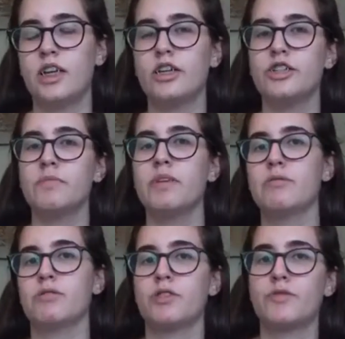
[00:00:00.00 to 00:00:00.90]
Large
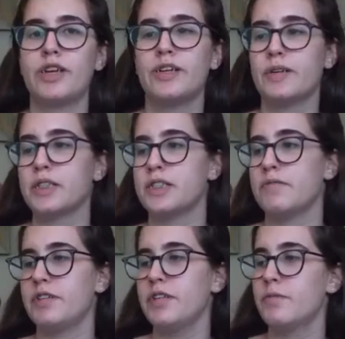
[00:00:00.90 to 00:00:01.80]
amounts of
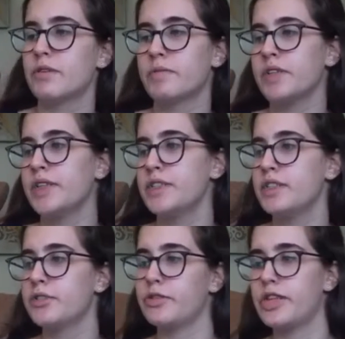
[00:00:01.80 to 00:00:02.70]
radioactivity were
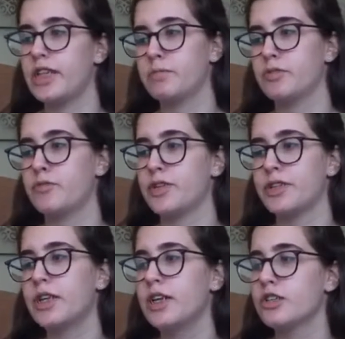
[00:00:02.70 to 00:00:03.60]
released into the atmosphere,
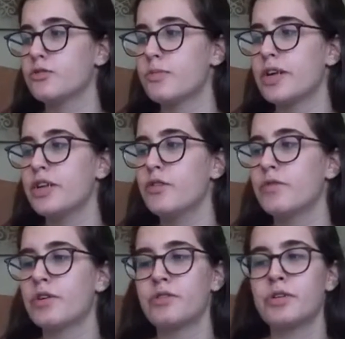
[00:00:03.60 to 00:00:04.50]
spreading
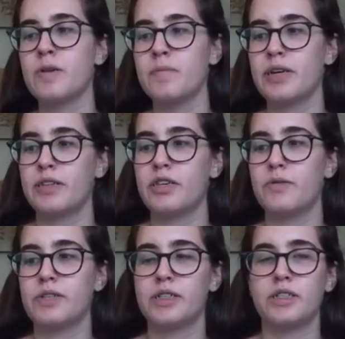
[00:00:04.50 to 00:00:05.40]
over Europe and the
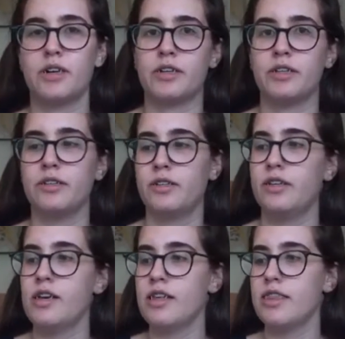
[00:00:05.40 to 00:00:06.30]
USSR.
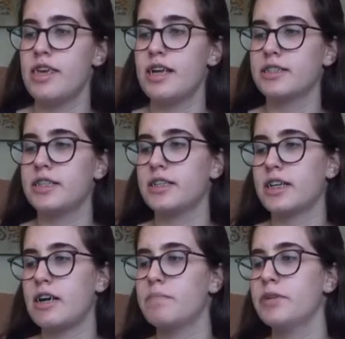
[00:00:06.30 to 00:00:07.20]
The
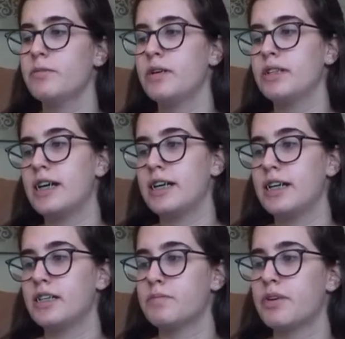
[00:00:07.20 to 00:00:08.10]
accident happened while
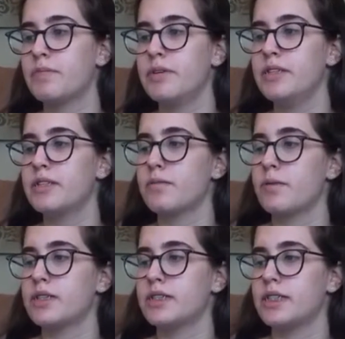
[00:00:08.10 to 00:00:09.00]
an experiment
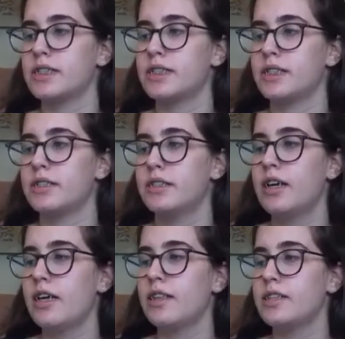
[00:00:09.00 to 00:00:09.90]
was tested.
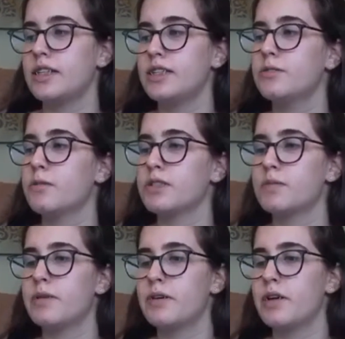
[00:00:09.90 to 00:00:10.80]
The test was
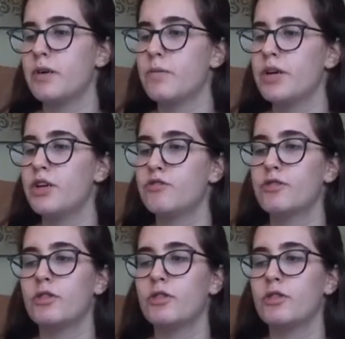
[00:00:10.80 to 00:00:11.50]
about a way of